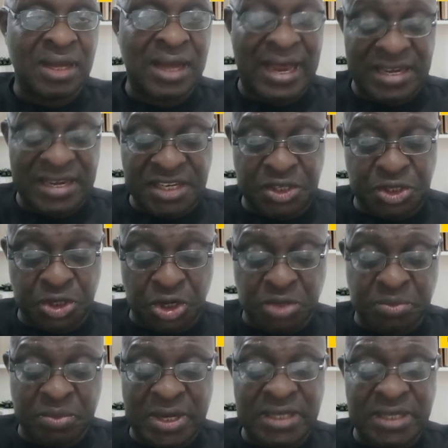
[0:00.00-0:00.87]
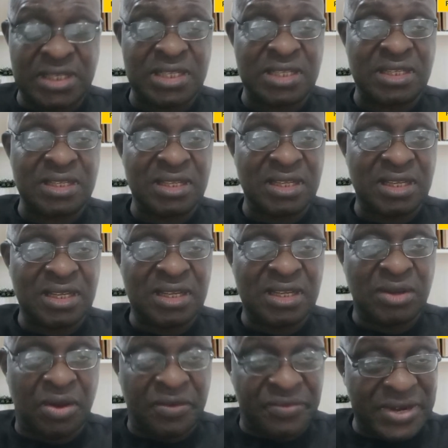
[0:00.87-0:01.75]
And the judgment
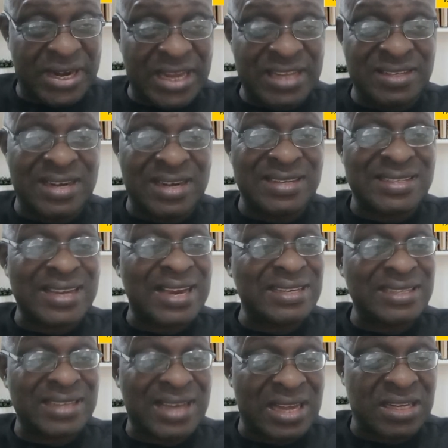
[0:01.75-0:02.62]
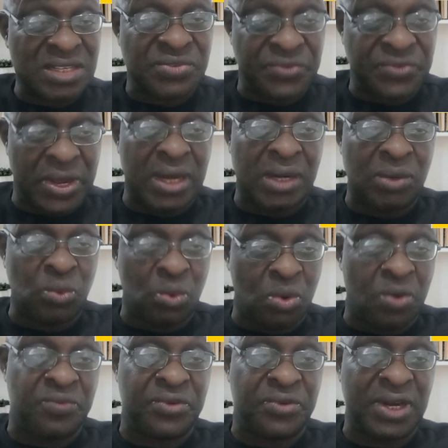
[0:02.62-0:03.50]
of Nigeria is that he has failed
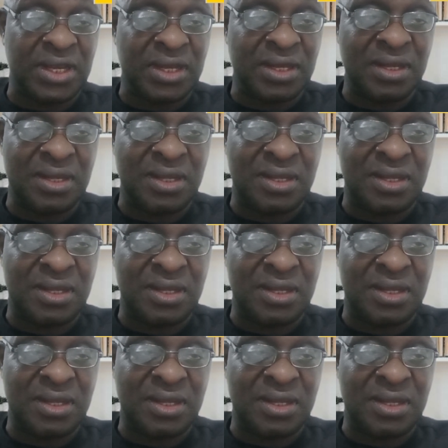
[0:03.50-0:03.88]
woefully.